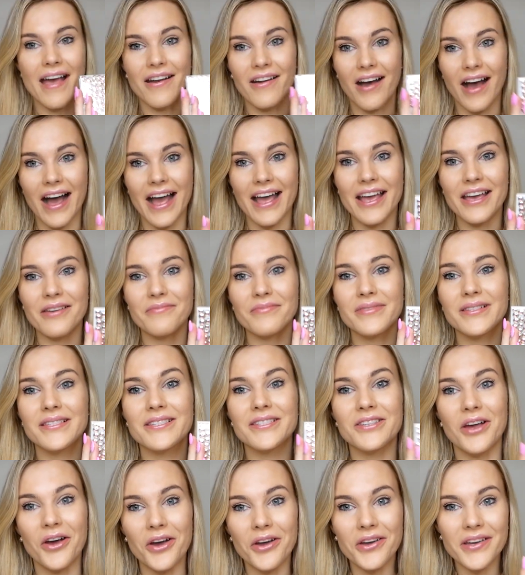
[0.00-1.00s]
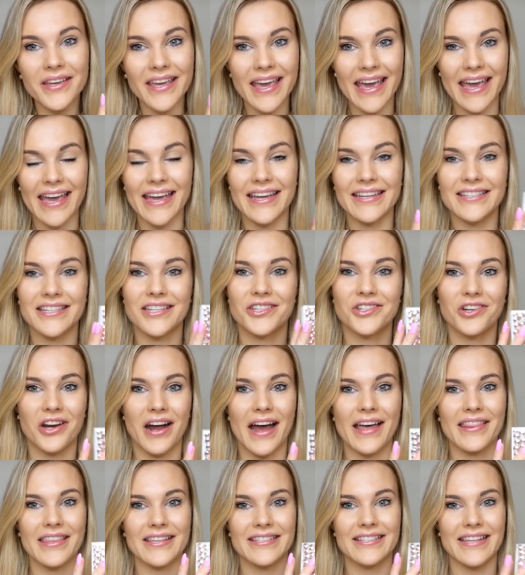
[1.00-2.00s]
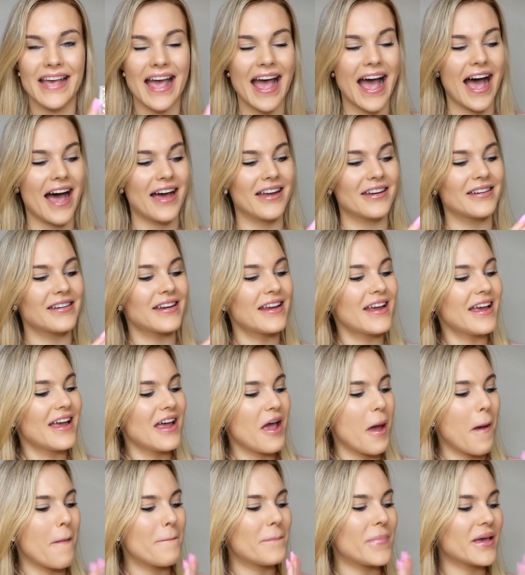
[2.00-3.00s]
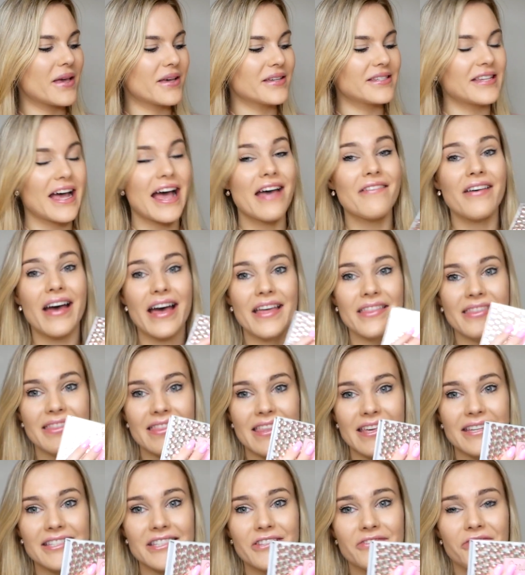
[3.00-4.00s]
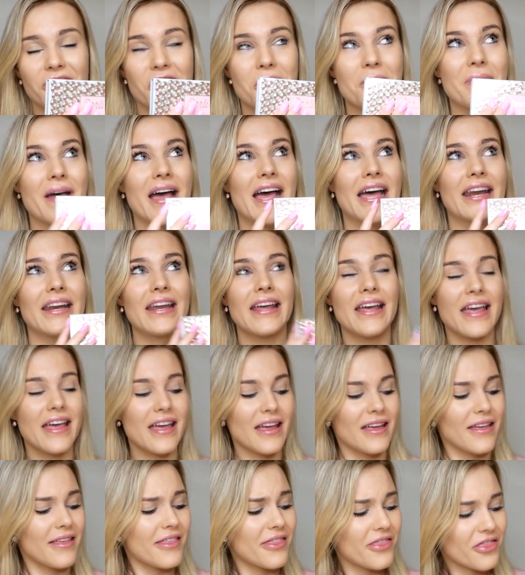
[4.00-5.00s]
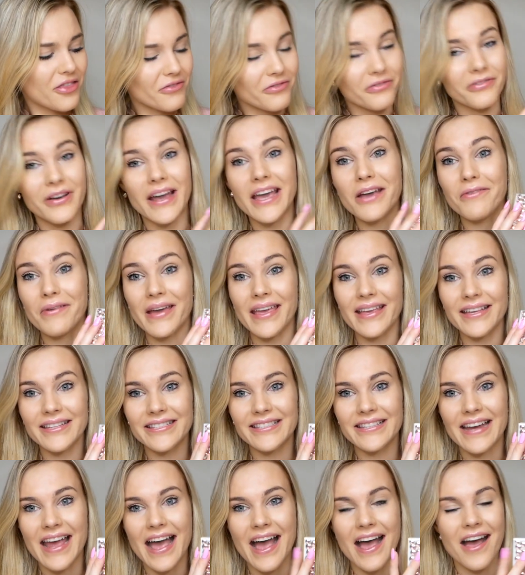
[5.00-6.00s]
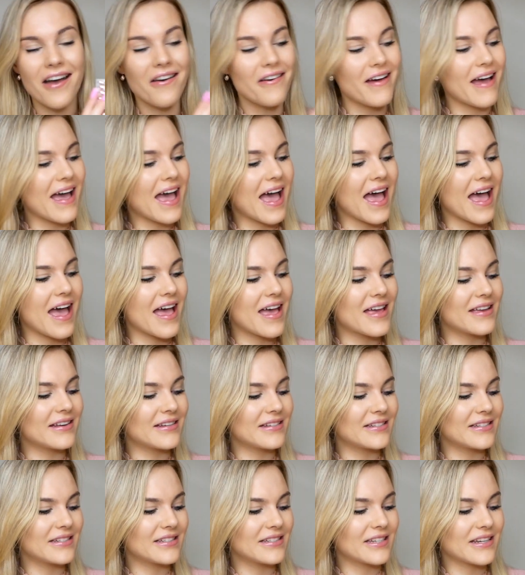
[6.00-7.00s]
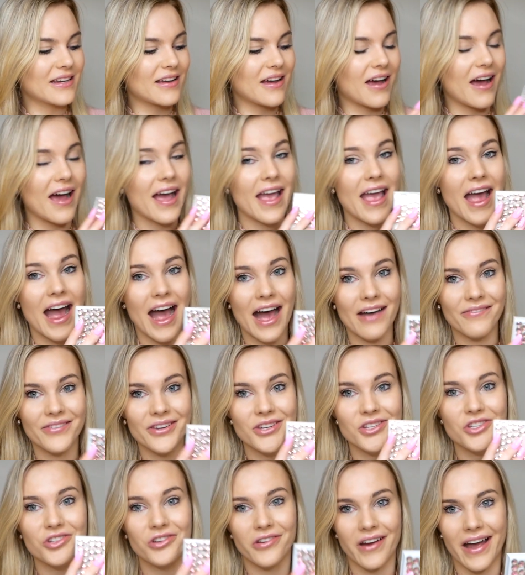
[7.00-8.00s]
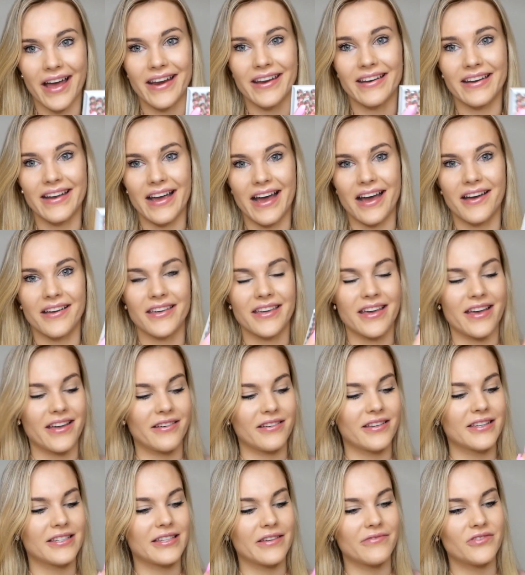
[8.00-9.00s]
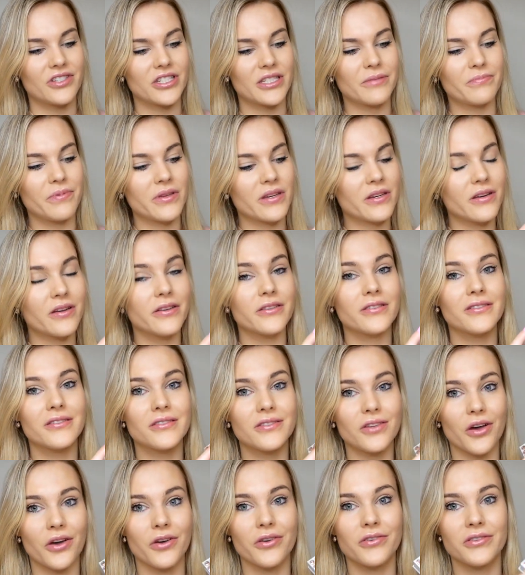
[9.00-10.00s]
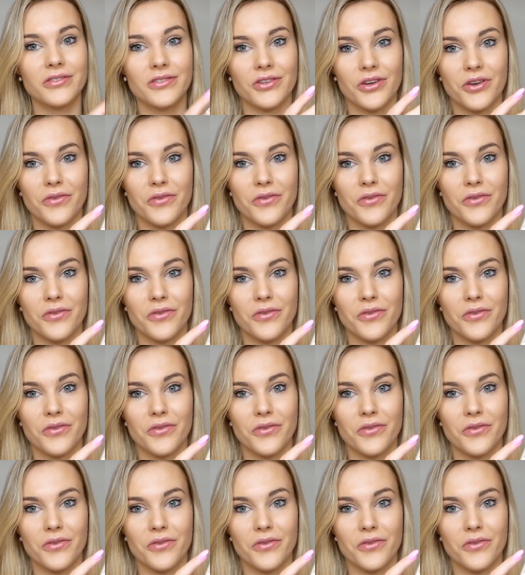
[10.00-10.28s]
and I am so keen to try this out because I've had this for about 3 weeks now and I haven't tried it out yet because I've just been so